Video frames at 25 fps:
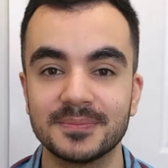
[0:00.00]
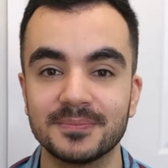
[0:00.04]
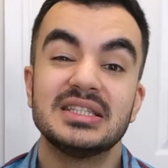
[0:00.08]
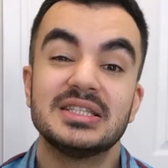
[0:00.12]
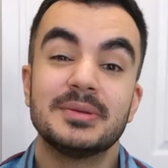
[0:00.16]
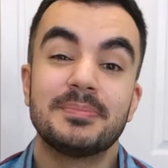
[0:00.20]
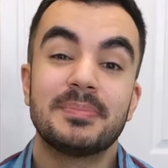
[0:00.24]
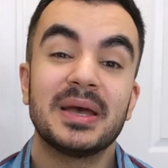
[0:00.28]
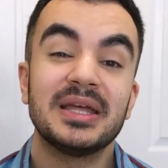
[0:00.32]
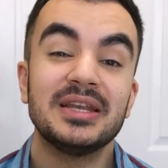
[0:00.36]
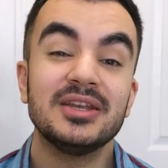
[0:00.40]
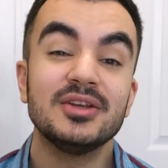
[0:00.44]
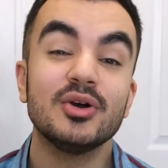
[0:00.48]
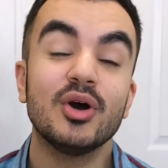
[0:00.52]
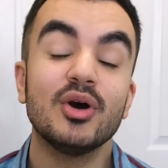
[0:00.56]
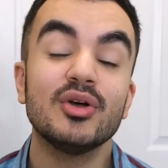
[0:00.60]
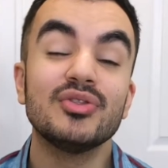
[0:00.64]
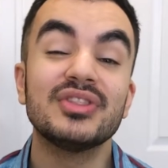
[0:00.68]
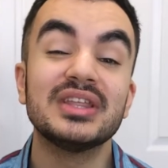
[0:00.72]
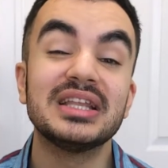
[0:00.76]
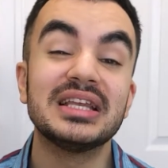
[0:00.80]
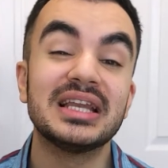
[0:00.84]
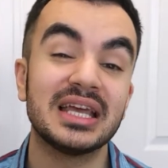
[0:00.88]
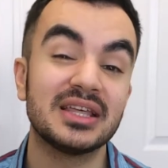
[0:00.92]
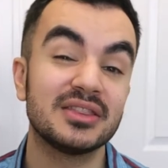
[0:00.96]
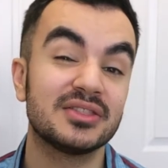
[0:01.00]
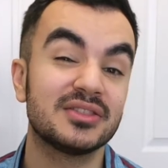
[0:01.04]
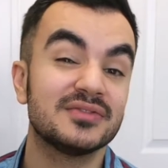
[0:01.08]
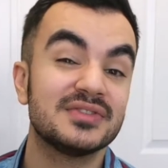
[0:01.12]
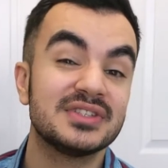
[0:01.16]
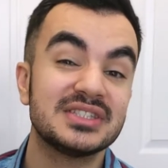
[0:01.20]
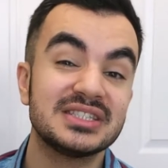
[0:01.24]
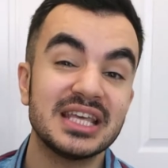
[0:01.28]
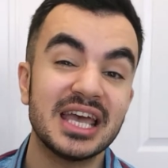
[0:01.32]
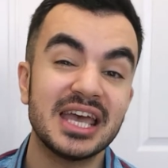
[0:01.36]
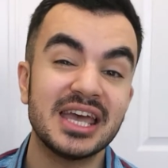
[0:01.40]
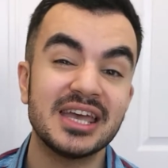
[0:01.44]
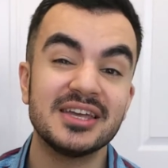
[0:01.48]
Depending on the length of
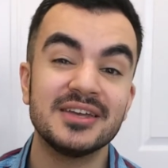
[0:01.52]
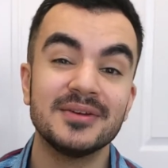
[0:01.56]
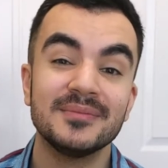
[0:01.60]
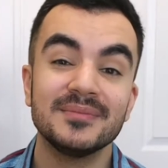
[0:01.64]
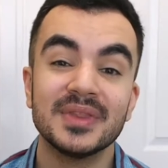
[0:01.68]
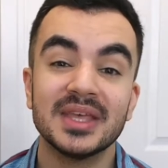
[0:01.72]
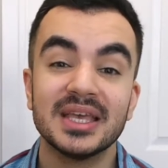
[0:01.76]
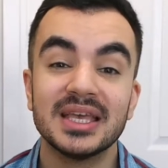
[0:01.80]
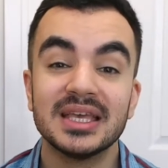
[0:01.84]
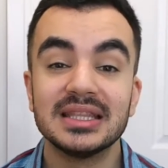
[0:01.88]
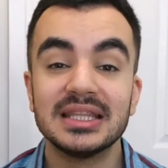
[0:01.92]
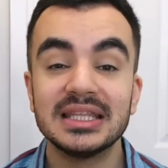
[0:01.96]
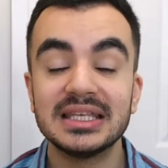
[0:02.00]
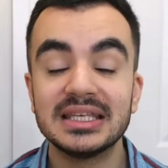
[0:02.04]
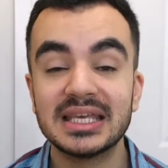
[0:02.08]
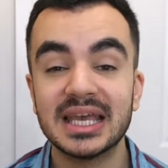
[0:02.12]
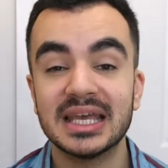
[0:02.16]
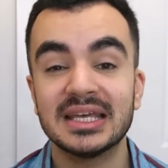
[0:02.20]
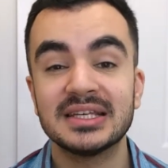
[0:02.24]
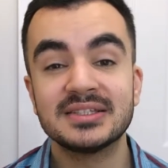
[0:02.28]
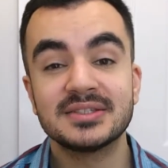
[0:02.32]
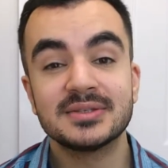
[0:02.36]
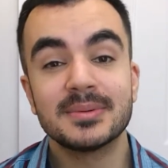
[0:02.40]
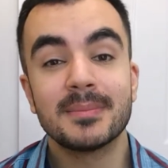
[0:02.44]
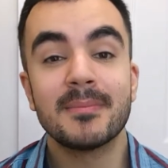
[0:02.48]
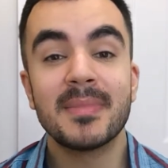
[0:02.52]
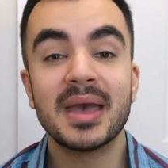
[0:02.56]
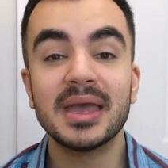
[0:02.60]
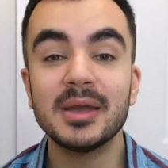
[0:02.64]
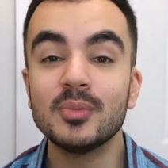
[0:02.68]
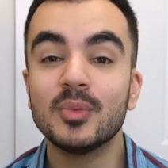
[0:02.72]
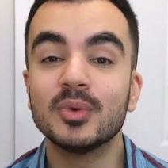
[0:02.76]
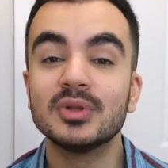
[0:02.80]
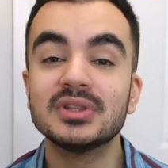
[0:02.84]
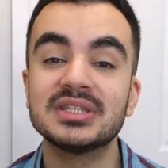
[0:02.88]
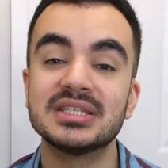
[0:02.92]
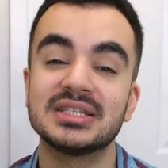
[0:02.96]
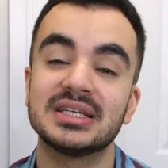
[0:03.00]
stay, the guests may
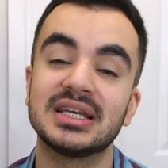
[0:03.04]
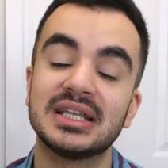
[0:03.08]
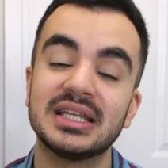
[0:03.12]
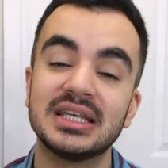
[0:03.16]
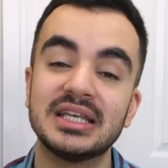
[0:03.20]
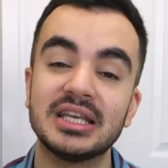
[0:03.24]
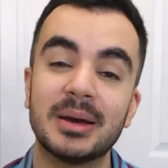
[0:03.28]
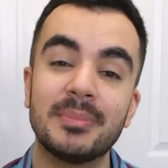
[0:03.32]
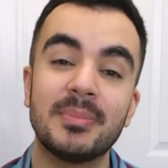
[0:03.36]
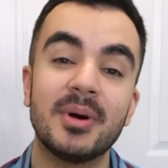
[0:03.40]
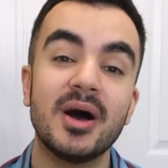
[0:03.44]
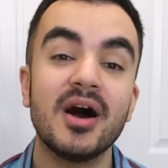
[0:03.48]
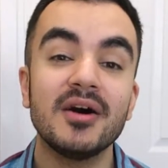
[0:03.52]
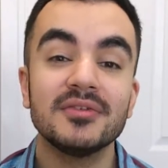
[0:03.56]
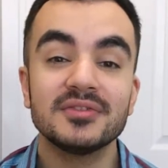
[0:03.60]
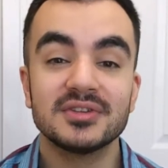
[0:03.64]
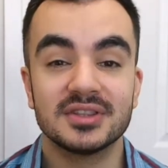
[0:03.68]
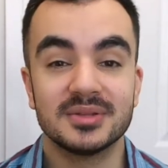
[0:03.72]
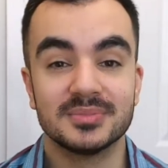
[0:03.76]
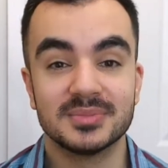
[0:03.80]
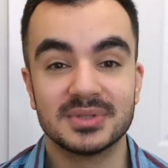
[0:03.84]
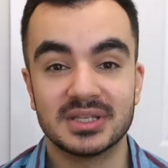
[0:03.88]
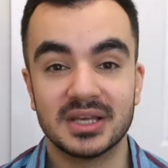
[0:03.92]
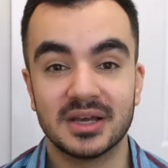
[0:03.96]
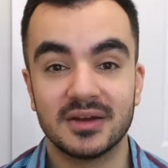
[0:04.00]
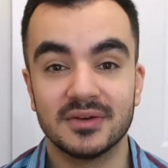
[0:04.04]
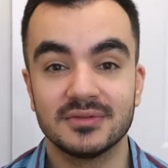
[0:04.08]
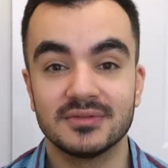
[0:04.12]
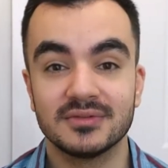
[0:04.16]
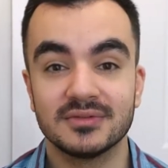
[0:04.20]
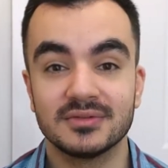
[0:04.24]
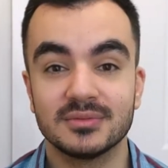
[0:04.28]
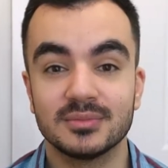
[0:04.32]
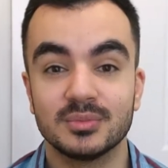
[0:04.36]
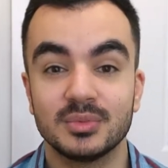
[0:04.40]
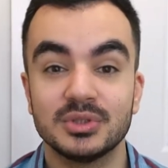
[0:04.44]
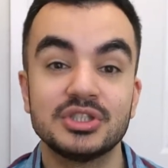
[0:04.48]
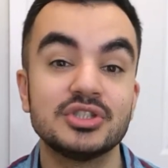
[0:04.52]
want to clean up after themselves,
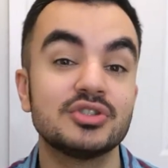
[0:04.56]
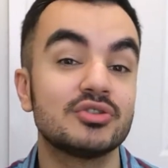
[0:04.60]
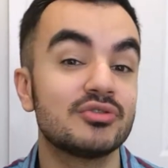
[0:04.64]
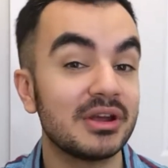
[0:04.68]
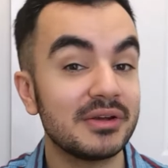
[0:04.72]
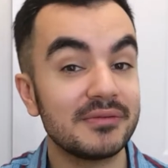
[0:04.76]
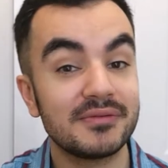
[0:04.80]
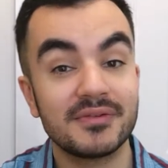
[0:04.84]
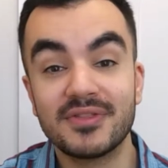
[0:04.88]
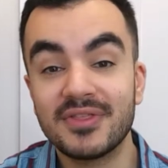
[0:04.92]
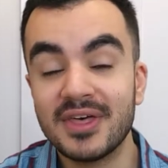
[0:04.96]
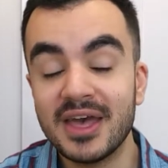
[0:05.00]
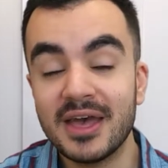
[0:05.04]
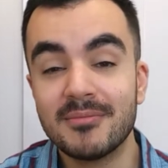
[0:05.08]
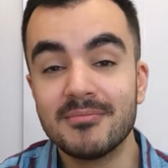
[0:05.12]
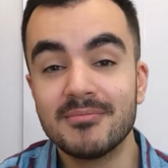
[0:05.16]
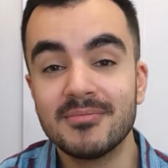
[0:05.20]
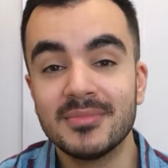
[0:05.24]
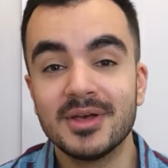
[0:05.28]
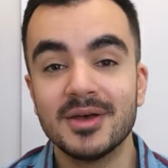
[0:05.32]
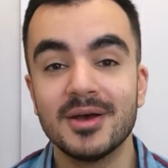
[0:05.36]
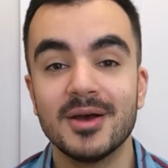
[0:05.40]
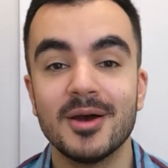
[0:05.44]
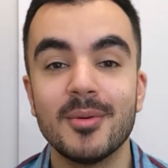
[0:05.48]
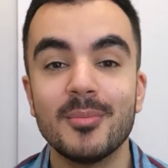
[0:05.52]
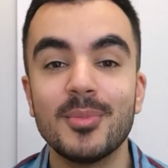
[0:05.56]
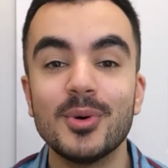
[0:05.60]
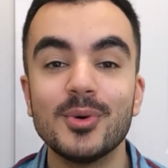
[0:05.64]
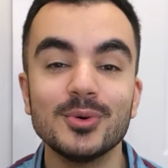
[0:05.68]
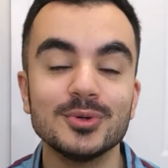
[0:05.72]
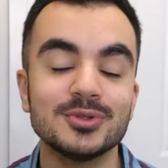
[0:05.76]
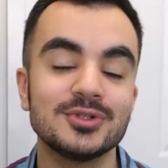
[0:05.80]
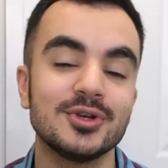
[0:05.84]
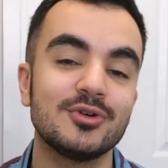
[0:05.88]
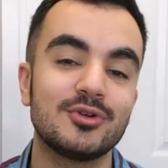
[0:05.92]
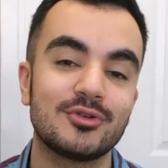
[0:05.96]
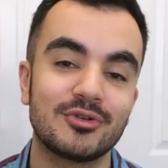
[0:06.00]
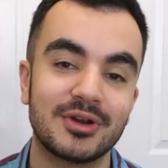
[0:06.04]
which is great for them, but
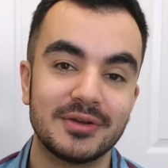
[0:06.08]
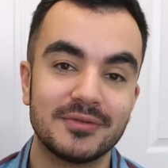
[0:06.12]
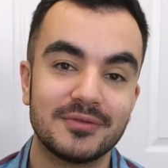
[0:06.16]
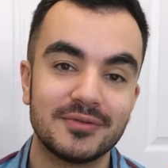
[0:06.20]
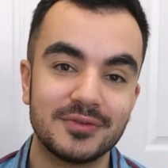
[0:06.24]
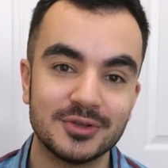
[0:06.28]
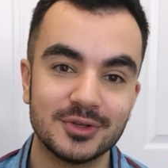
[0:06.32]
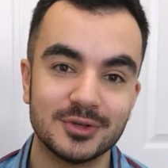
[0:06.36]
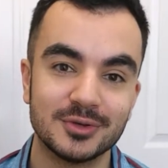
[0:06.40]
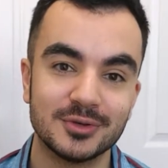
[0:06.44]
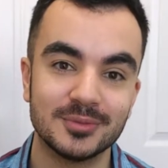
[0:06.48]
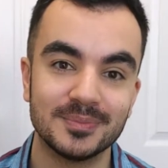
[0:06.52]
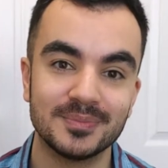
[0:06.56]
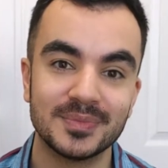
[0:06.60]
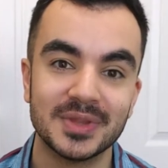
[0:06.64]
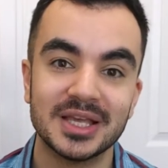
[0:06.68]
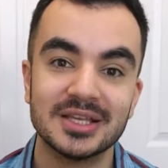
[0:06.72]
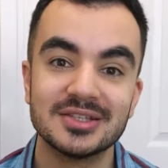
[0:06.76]
also great for you.